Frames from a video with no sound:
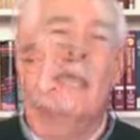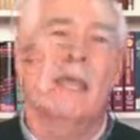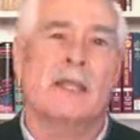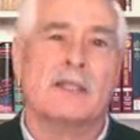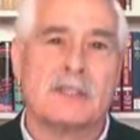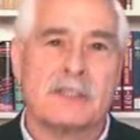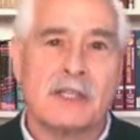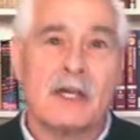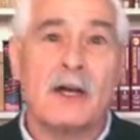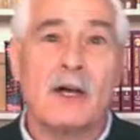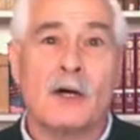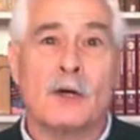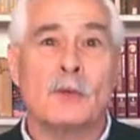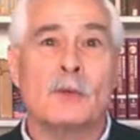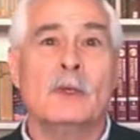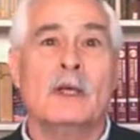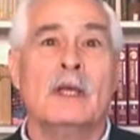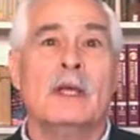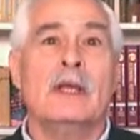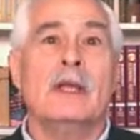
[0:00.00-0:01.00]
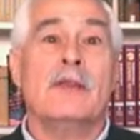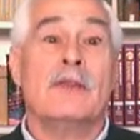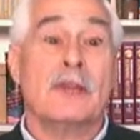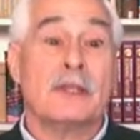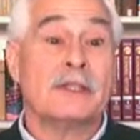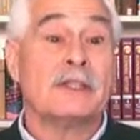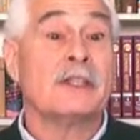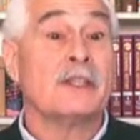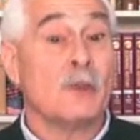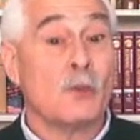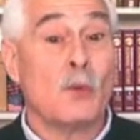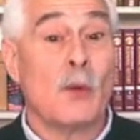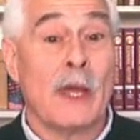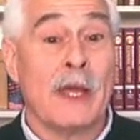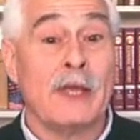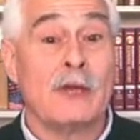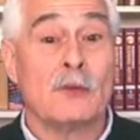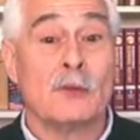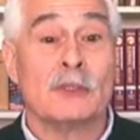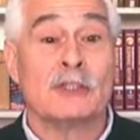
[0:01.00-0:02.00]
And so, this is a
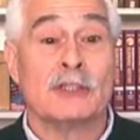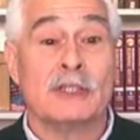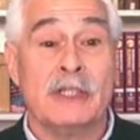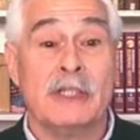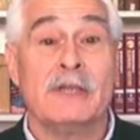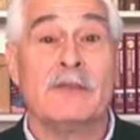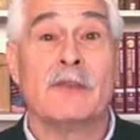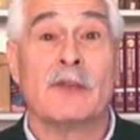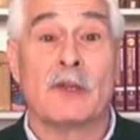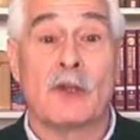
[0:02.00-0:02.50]
way to achieve